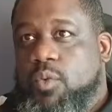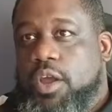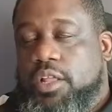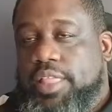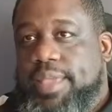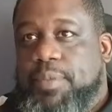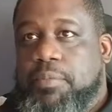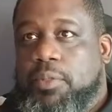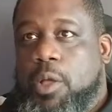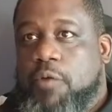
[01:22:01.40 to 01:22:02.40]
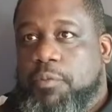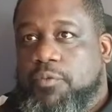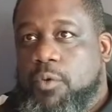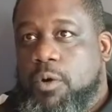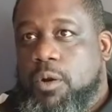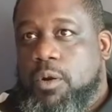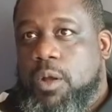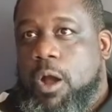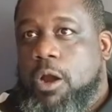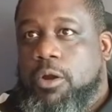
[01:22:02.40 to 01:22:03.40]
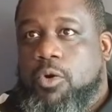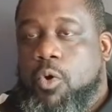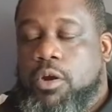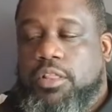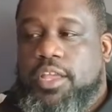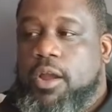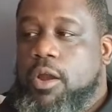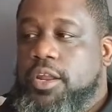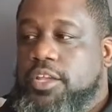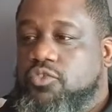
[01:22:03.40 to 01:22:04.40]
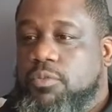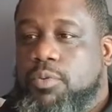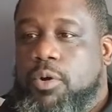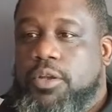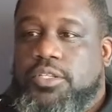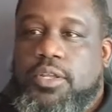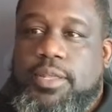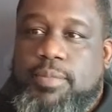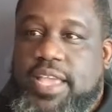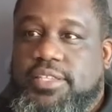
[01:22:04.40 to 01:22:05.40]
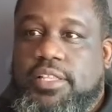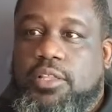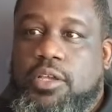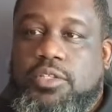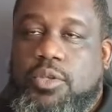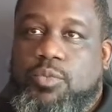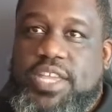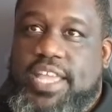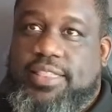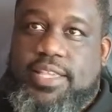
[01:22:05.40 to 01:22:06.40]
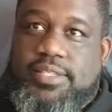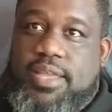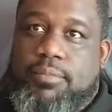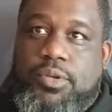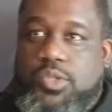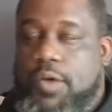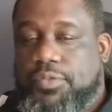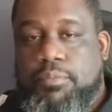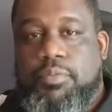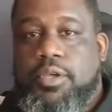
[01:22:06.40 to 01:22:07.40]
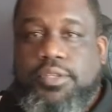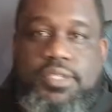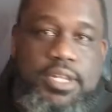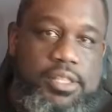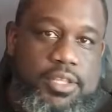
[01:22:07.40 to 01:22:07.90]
want to lay people off before our quarterly earnings report, so it makes it look, so we get these numbers off the books, and